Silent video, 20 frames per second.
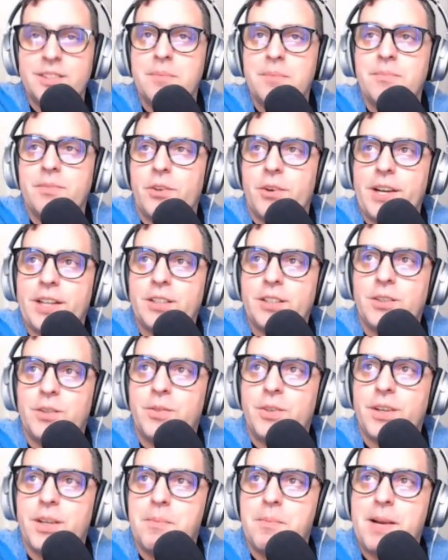I'm director
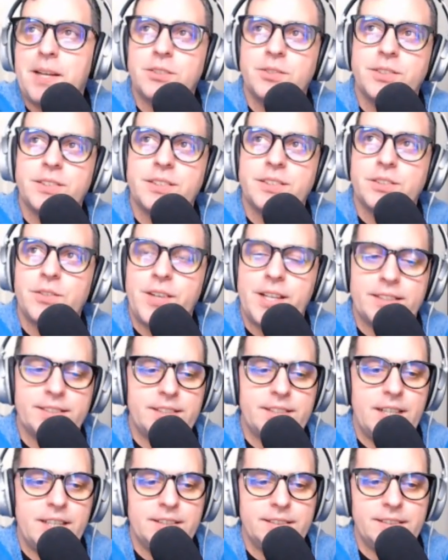for the Microsoft Center of
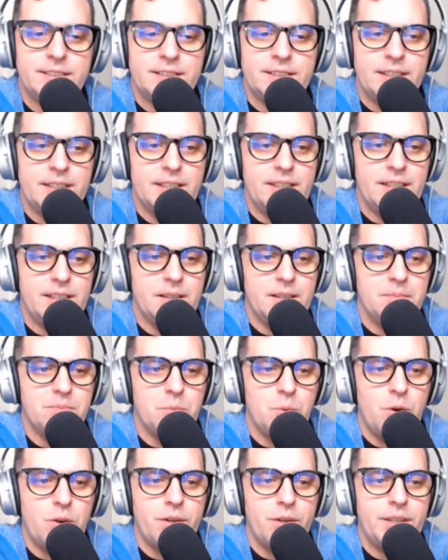Excellence, uh,
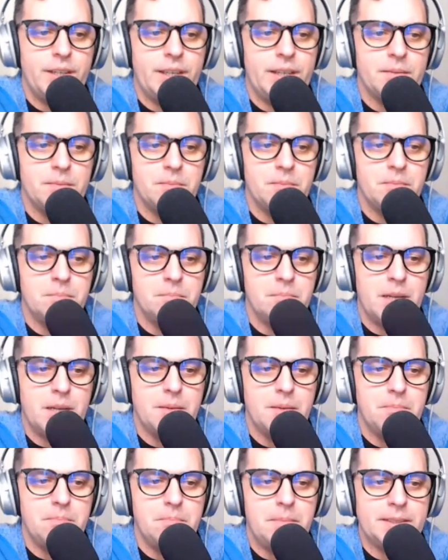working uh,
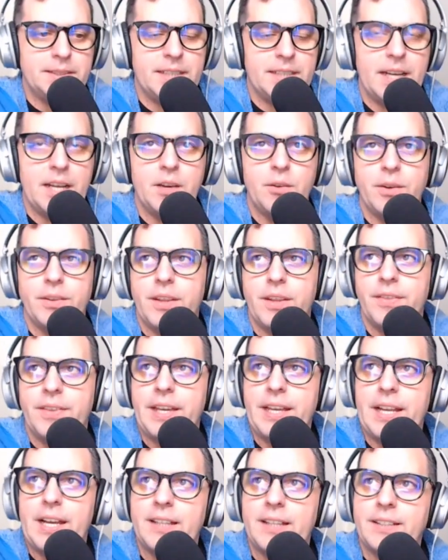basically with the
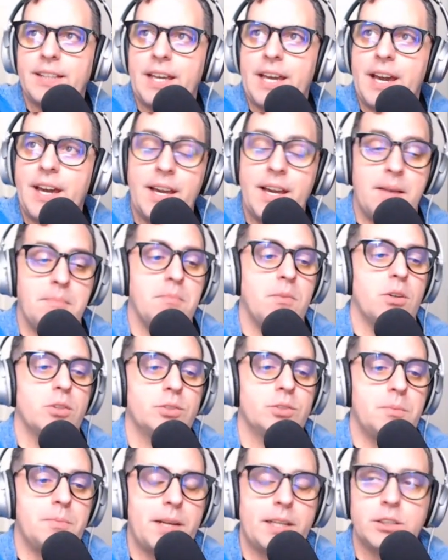data and AI. I'm
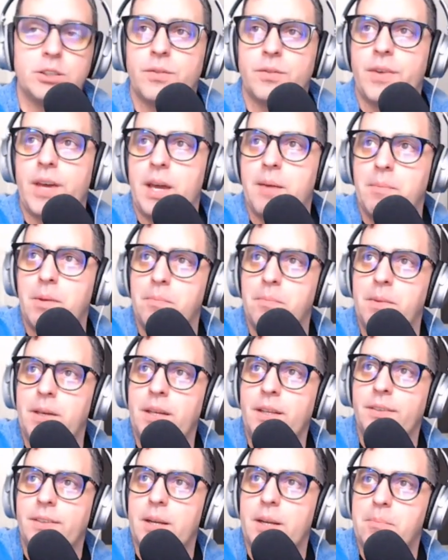also Microsoft MVP
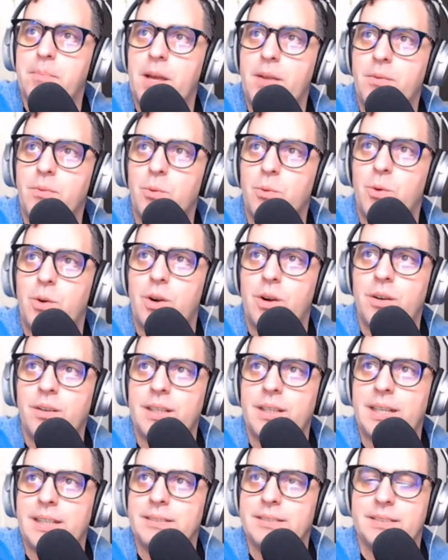in data platform world
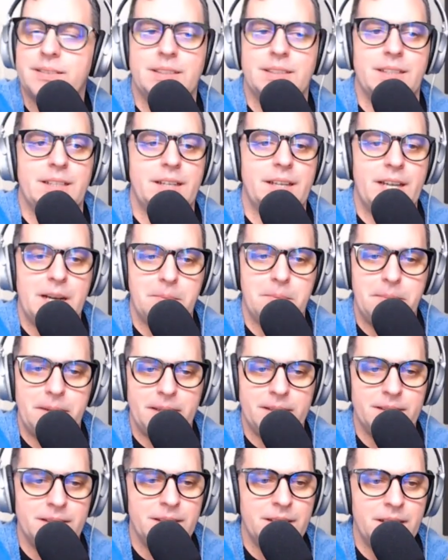and uh,
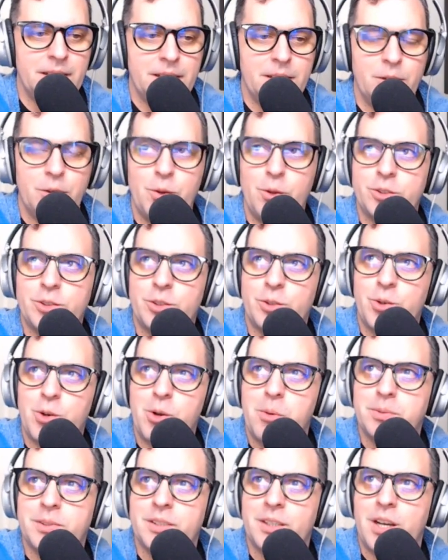helping user
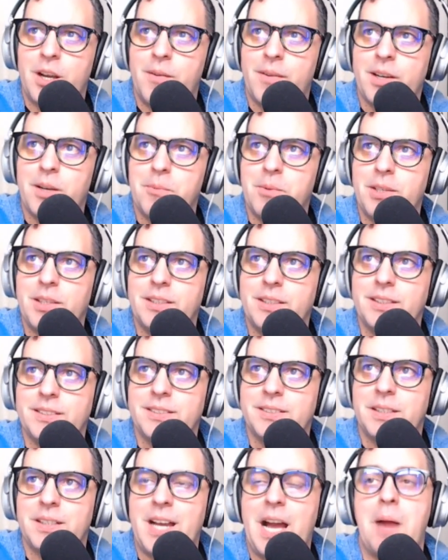groups and global communities.
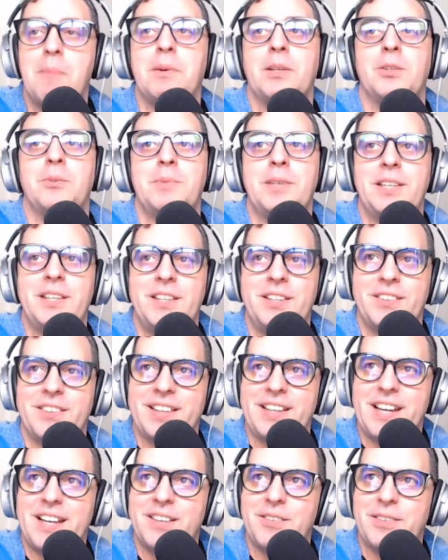Happy to be here
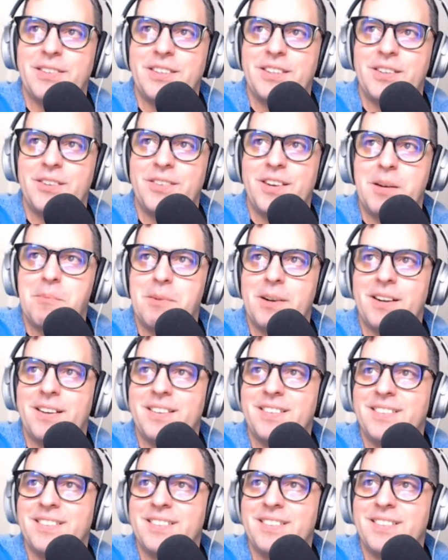again with you, April.